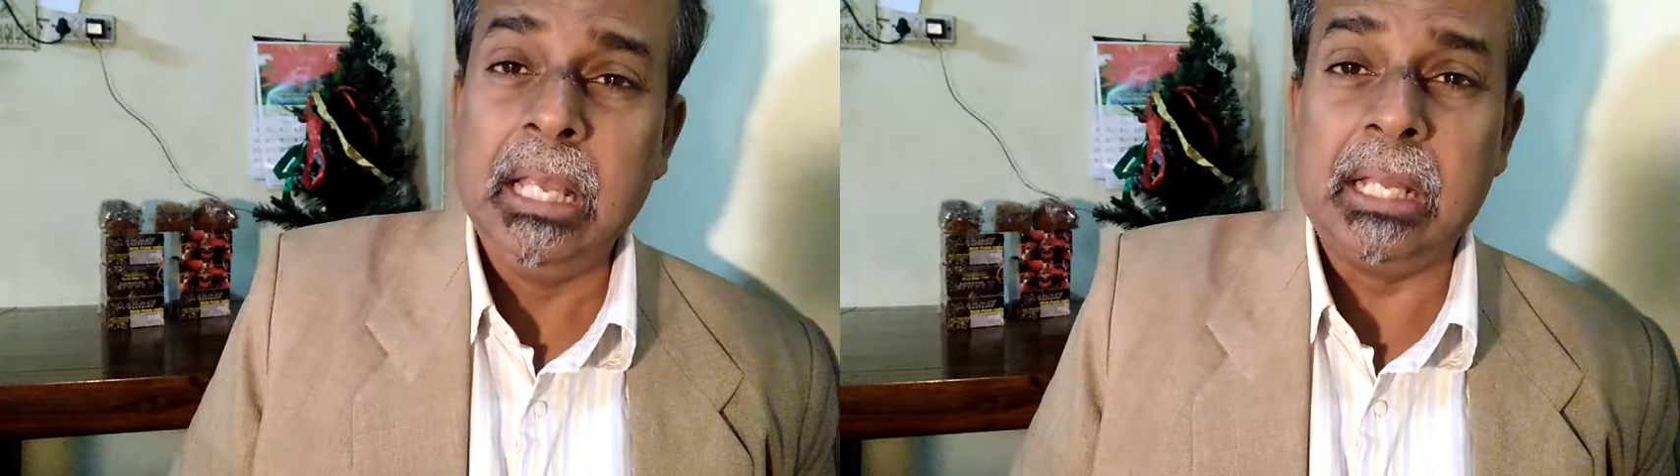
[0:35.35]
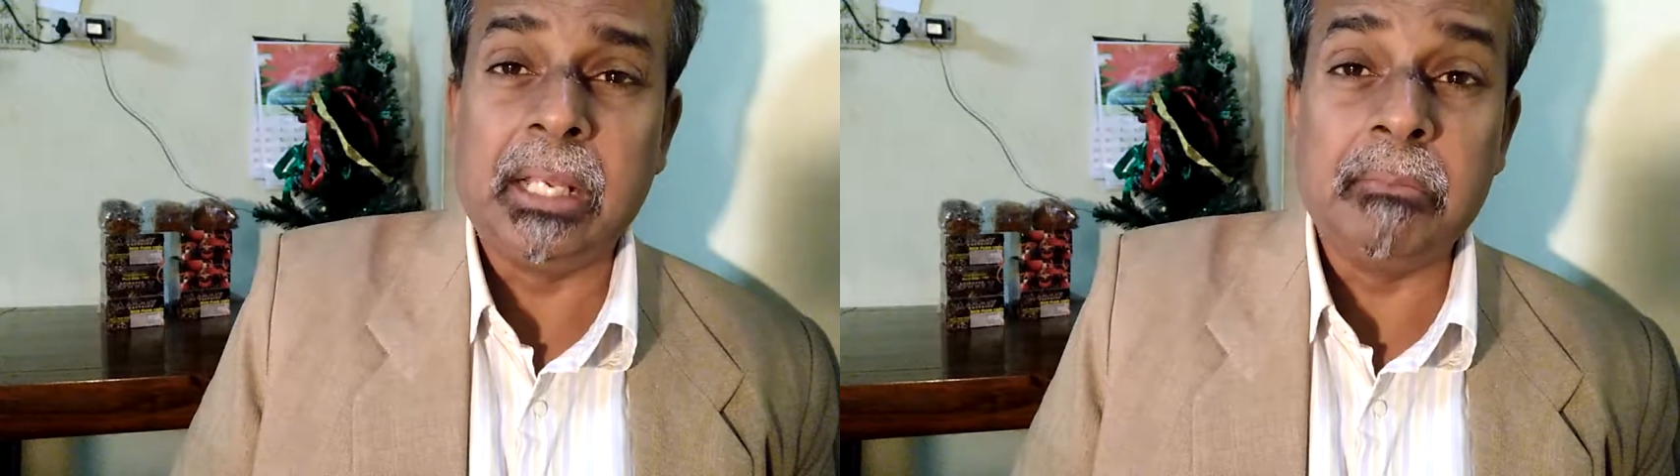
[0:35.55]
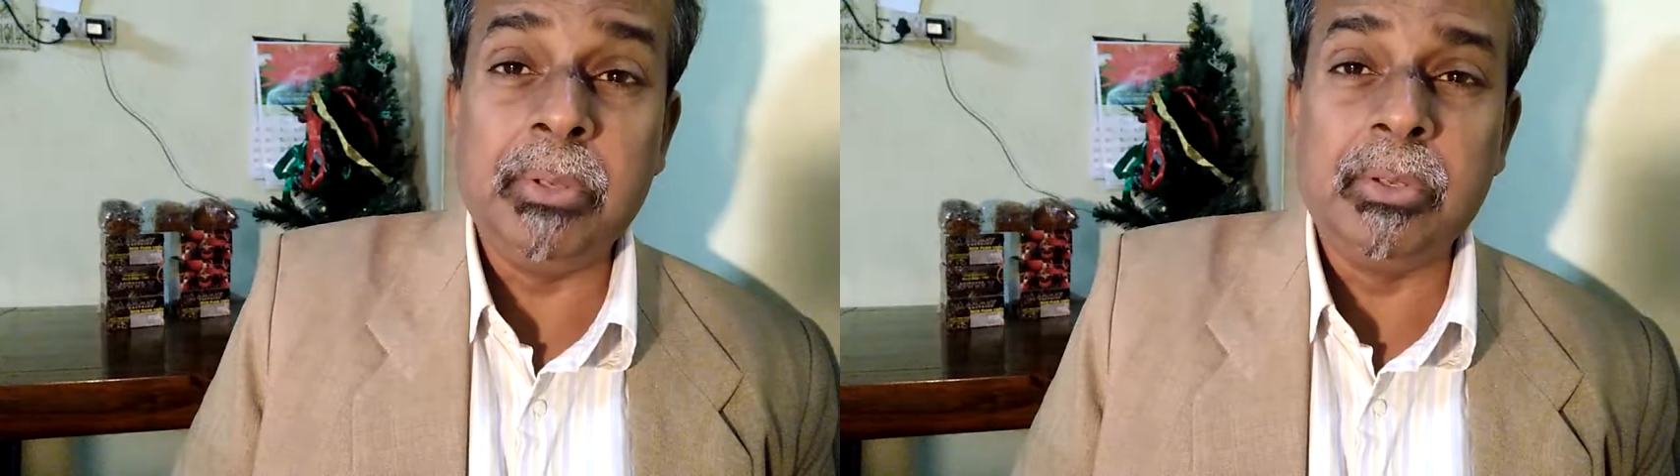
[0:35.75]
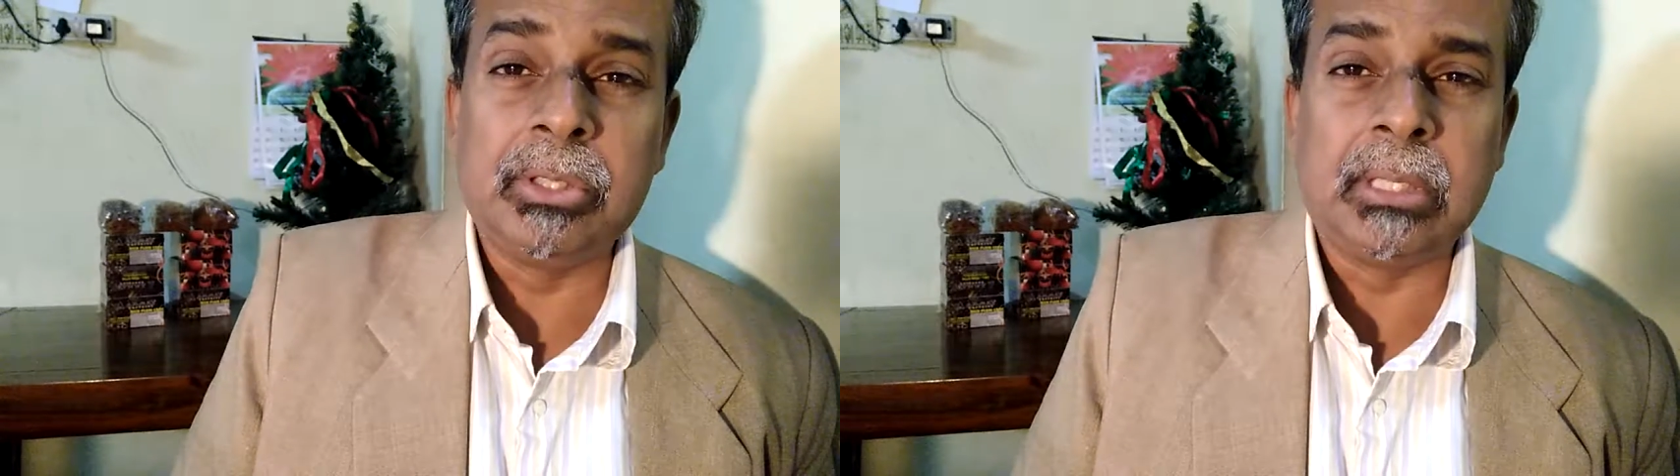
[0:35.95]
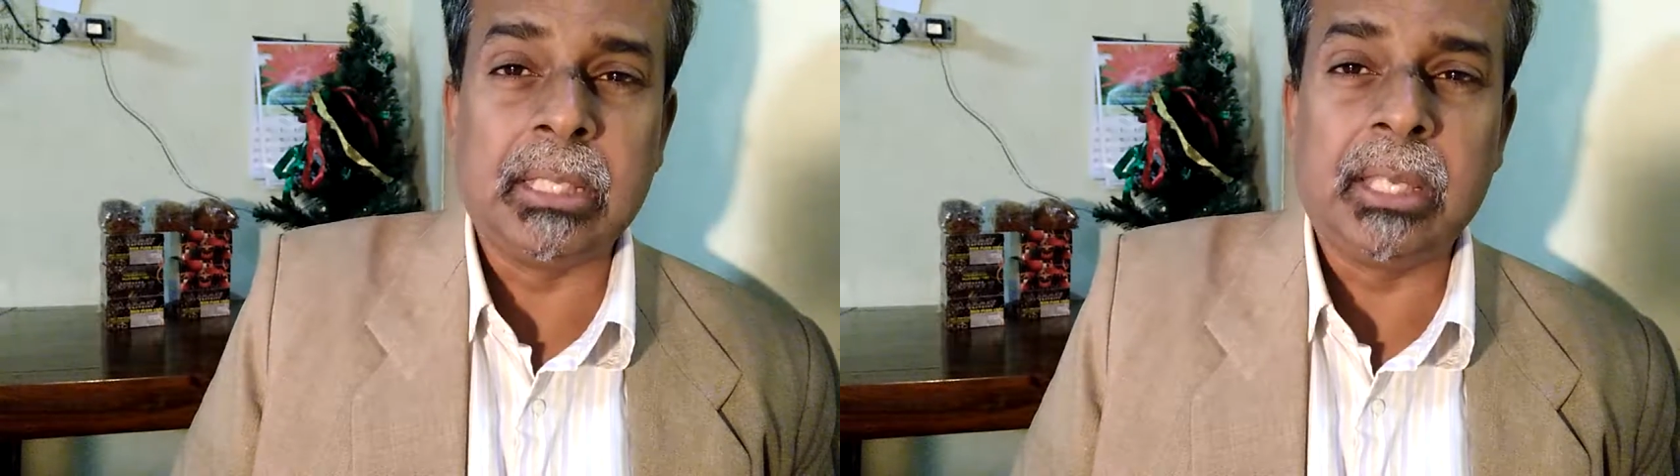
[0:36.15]
and
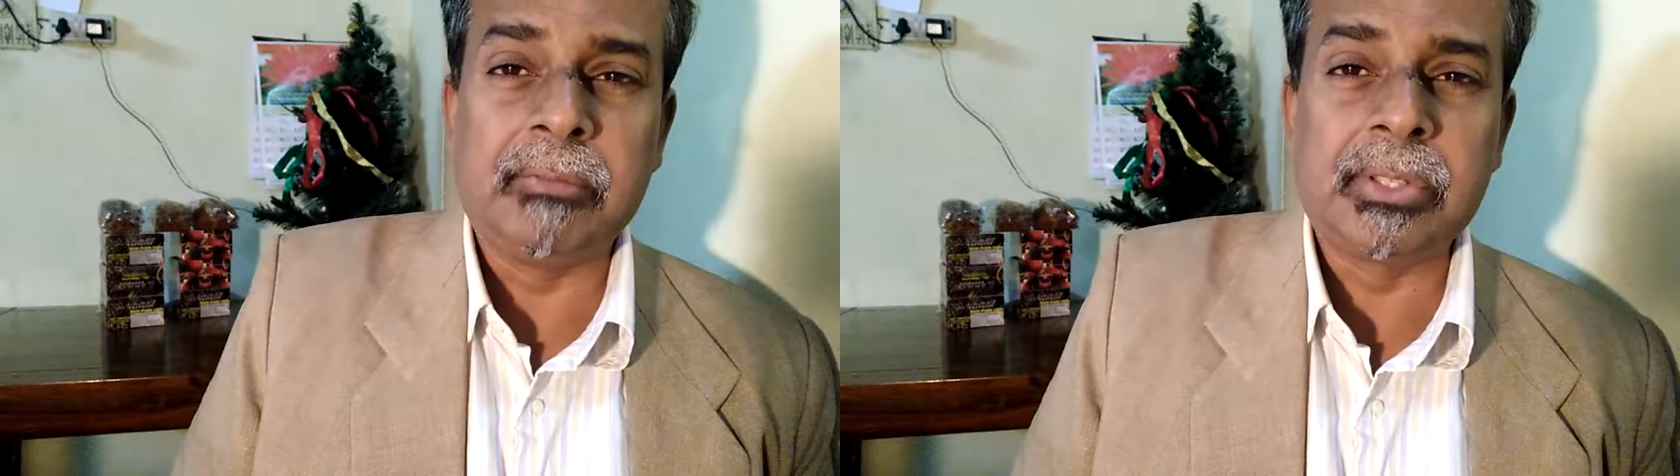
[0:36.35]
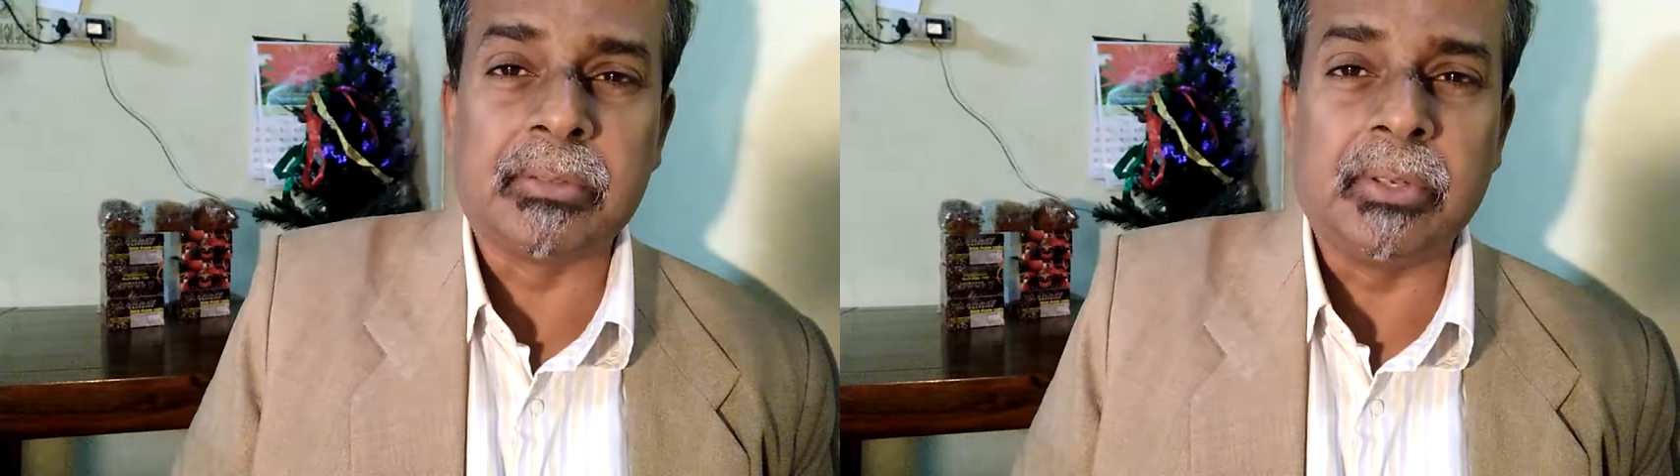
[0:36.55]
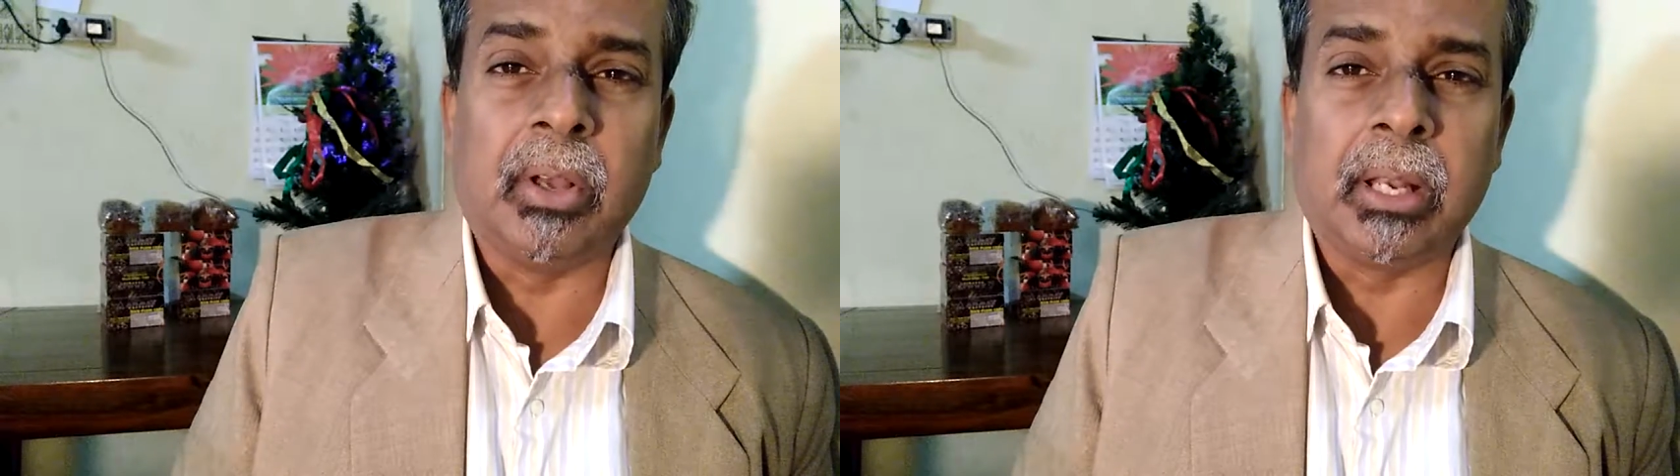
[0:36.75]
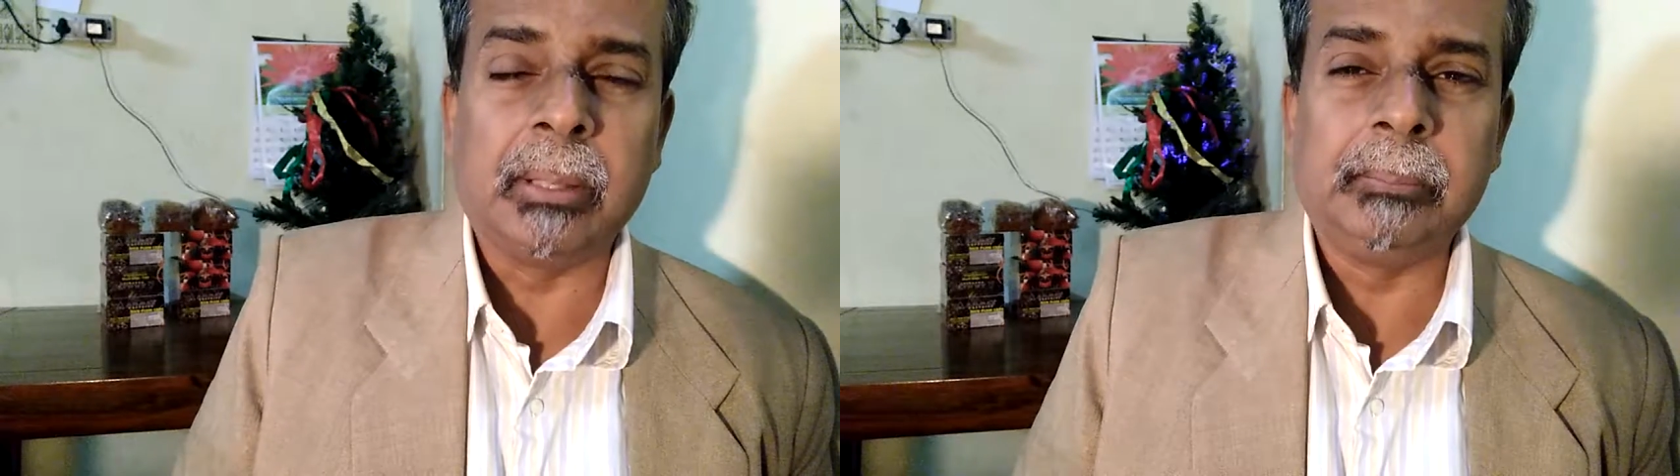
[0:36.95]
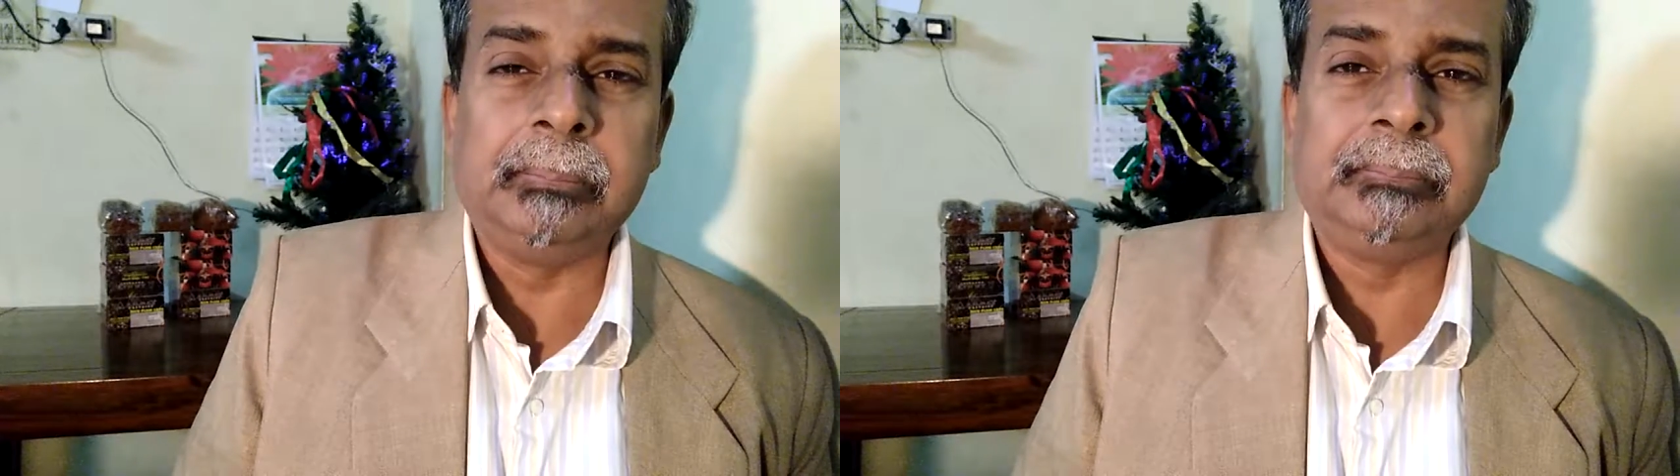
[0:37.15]
abuse the gifts of God.